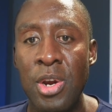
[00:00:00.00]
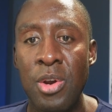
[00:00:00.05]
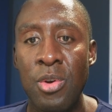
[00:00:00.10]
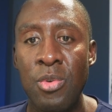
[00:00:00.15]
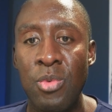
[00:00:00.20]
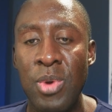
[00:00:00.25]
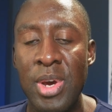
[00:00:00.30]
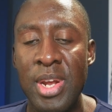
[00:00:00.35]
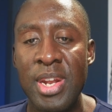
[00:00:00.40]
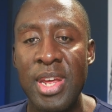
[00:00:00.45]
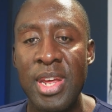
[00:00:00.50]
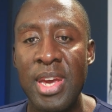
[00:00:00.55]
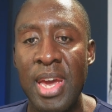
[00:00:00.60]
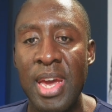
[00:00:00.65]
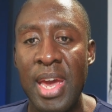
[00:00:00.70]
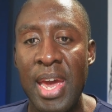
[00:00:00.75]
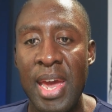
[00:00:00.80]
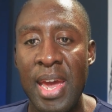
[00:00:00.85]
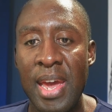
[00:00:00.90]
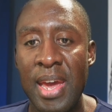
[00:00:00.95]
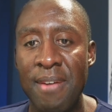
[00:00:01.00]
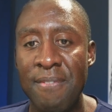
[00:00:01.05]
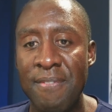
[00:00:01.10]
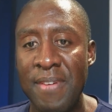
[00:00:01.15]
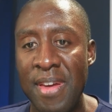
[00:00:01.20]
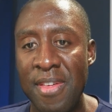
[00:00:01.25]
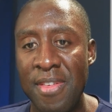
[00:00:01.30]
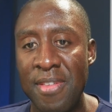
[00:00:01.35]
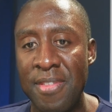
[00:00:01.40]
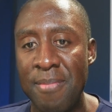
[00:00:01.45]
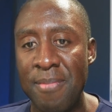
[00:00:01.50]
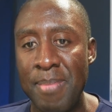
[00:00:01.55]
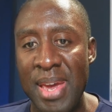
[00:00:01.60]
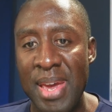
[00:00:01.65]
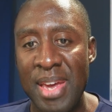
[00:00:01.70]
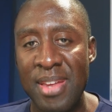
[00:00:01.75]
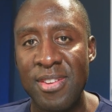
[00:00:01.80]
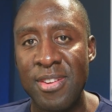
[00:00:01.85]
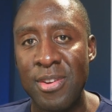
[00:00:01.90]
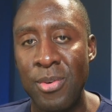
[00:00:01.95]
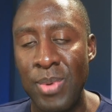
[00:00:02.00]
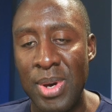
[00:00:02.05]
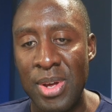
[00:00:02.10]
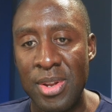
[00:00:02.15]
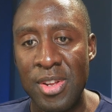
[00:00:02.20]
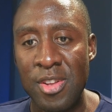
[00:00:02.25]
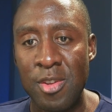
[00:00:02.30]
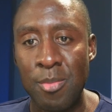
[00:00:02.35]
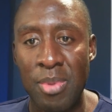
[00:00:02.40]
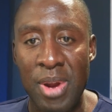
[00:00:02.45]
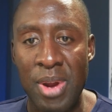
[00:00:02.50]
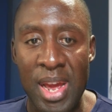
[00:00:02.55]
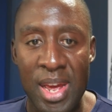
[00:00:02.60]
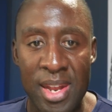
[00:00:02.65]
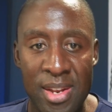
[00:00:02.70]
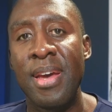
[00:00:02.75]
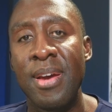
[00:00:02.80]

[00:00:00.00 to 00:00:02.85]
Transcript: running a faith-based wellness brand,